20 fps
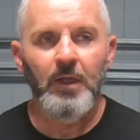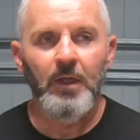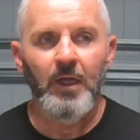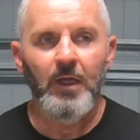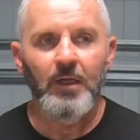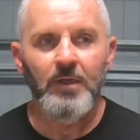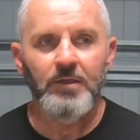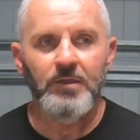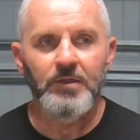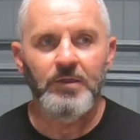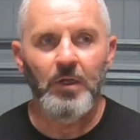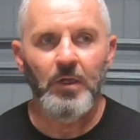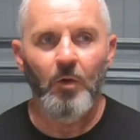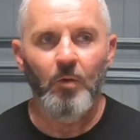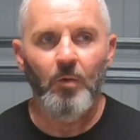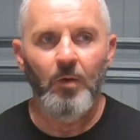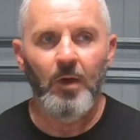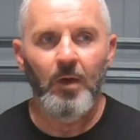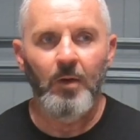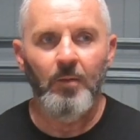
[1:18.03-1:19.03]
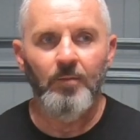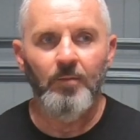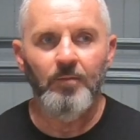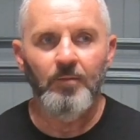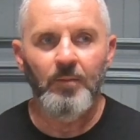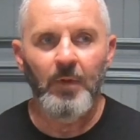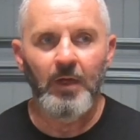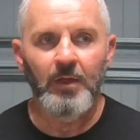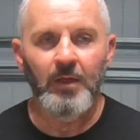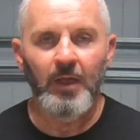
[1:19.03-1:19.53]
And so
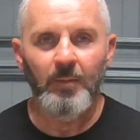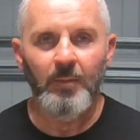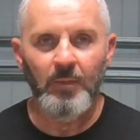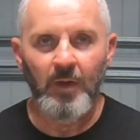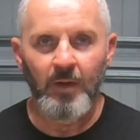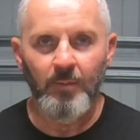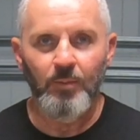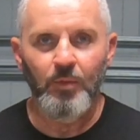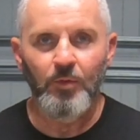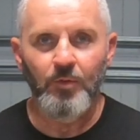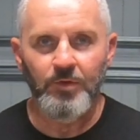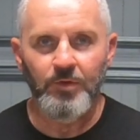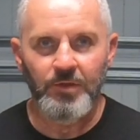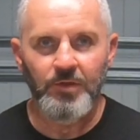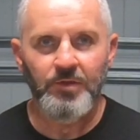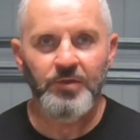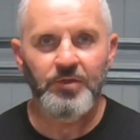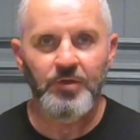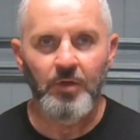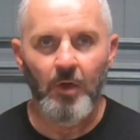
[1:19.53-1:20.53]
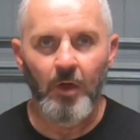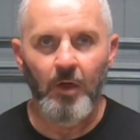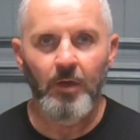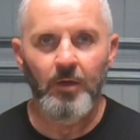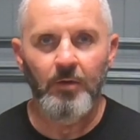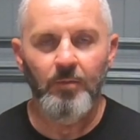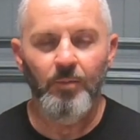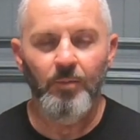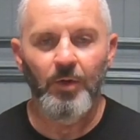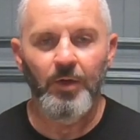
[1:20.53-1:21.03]
I like my boots
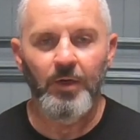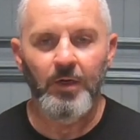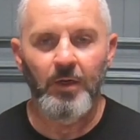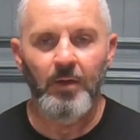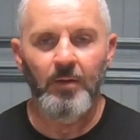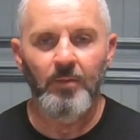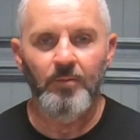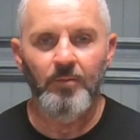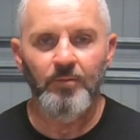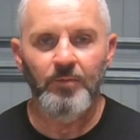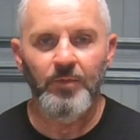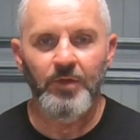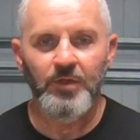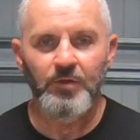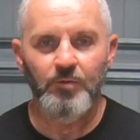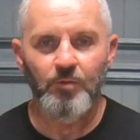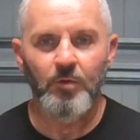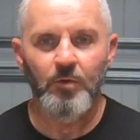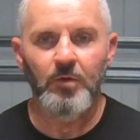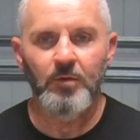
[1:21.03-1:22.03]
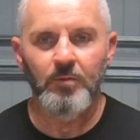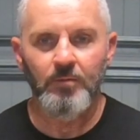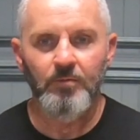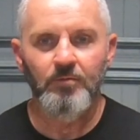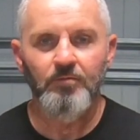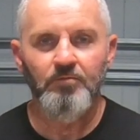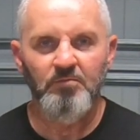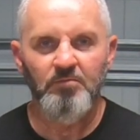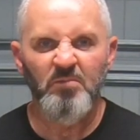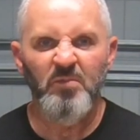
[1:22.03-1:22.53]
snug, but these were
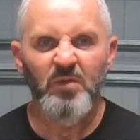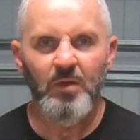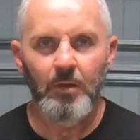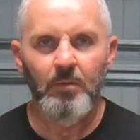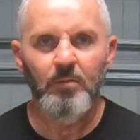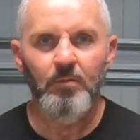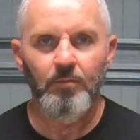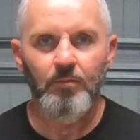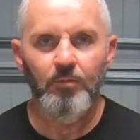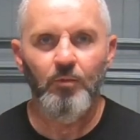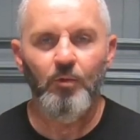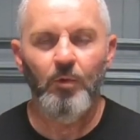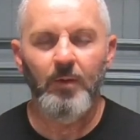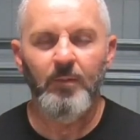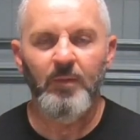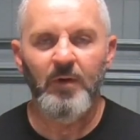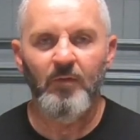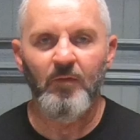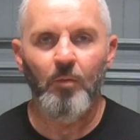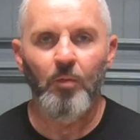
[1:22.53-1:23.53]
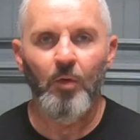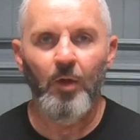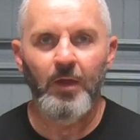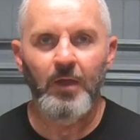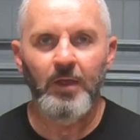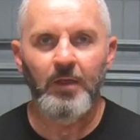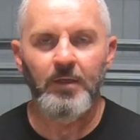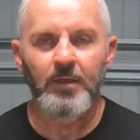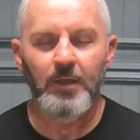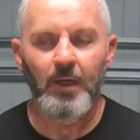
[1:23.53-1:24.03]
quite a bit of a
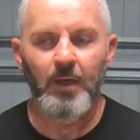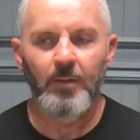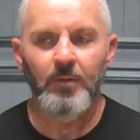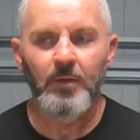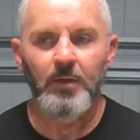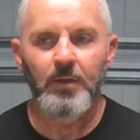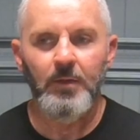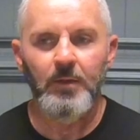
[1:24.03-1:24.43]
break-in time.